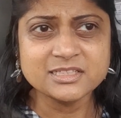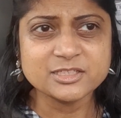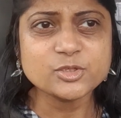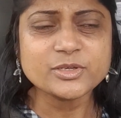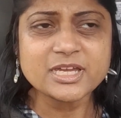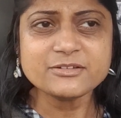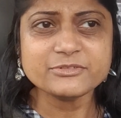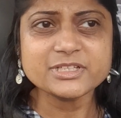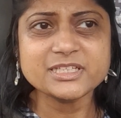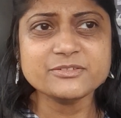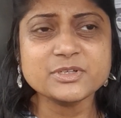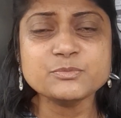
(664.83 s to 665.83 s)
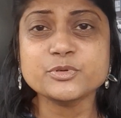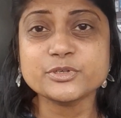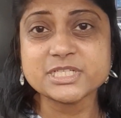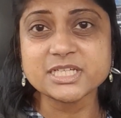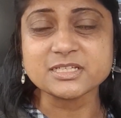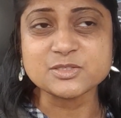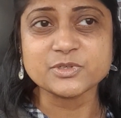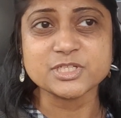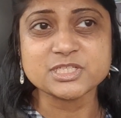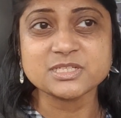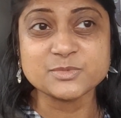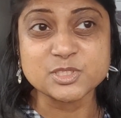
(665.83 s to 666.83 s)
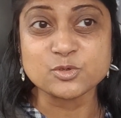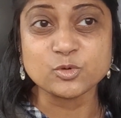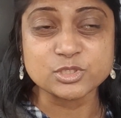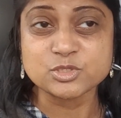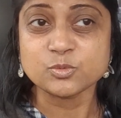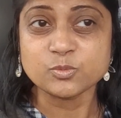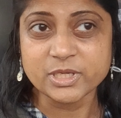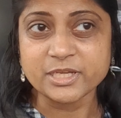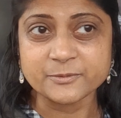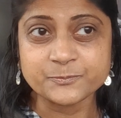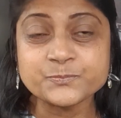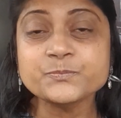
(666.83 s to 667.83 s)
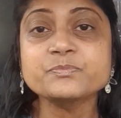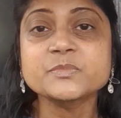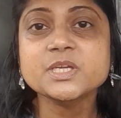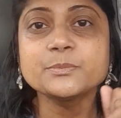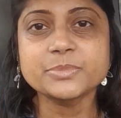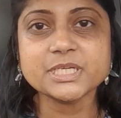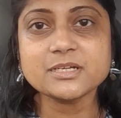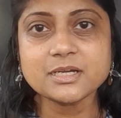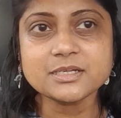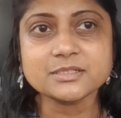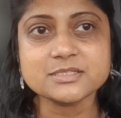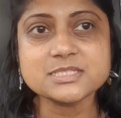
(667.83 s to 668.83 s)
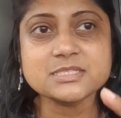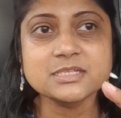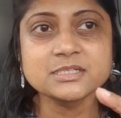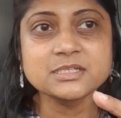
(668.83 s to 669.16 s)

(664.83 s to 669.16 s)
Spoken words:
You can't really even predict which team is going to win because